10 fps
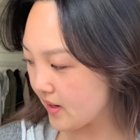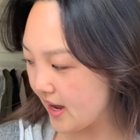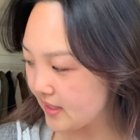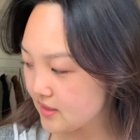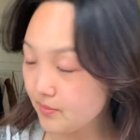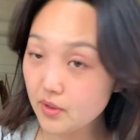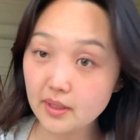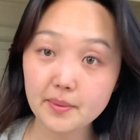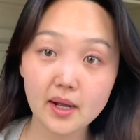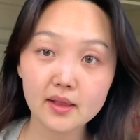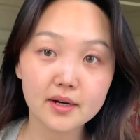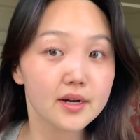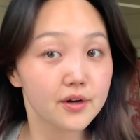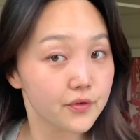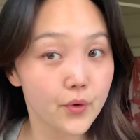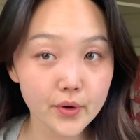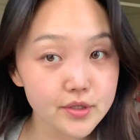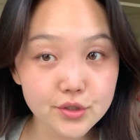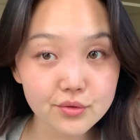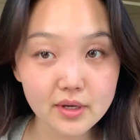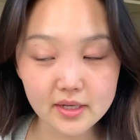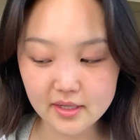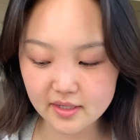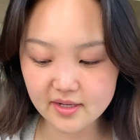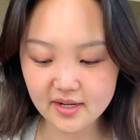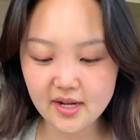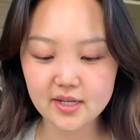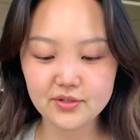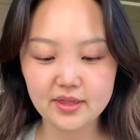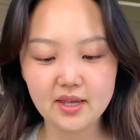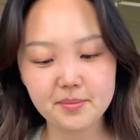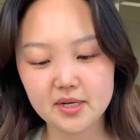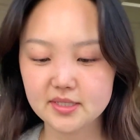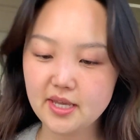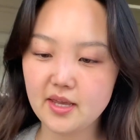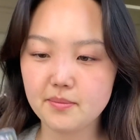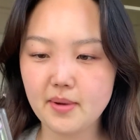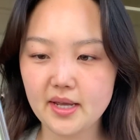to add some more lip color, of course you could. So I think I'm gonna take my